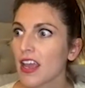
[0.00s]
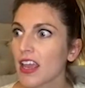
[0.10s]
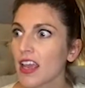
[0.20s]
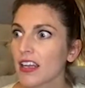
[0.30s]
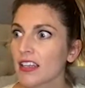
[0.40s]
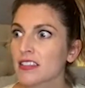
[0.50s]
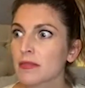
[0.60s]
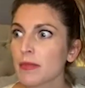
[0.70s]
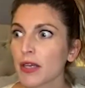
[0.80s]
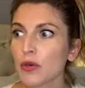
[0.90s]
and it doesn't
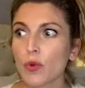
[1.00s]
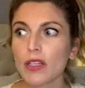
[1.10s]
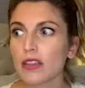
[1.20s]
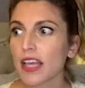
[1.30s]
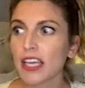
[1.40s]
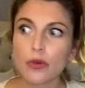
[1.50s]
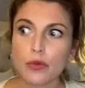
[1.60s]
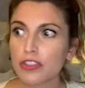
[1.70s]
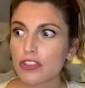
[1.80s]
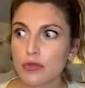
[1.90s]
matter what
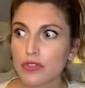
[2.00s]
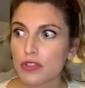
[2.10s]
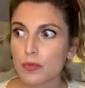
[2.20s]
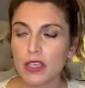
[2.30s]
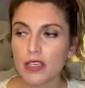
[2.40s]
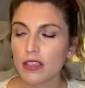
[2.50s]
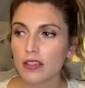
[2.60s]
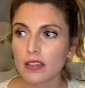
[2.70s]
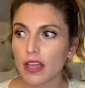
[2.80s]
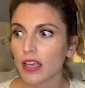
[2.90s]
language you speak,
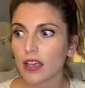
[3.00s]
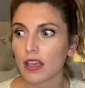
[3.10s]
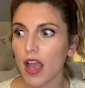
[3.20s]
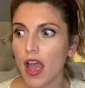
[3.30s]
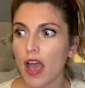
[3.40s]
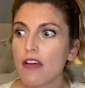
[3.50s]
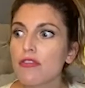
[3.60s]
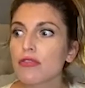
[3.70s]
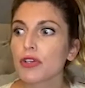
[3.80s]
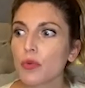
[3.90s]
like
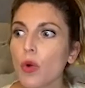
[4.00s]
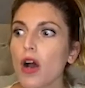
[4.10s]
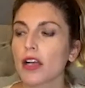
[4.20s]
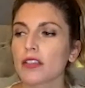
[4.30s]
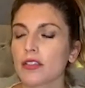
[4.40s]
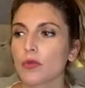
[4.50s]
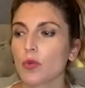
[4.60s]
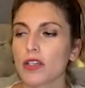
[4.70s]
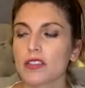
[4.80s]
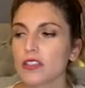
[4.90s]
everyone
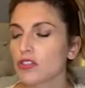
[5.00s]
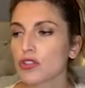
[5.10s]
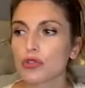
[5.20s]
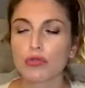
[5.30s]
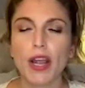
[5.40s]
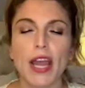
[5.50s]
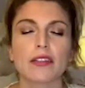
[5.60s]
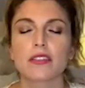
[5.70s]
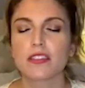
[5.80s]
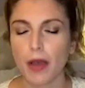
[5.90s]
was
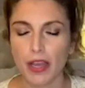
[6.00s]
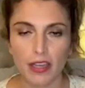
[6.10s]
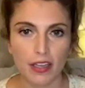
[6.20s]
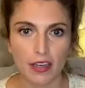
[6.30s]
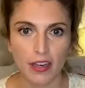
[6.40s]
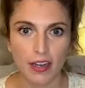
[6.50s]
entranced by it.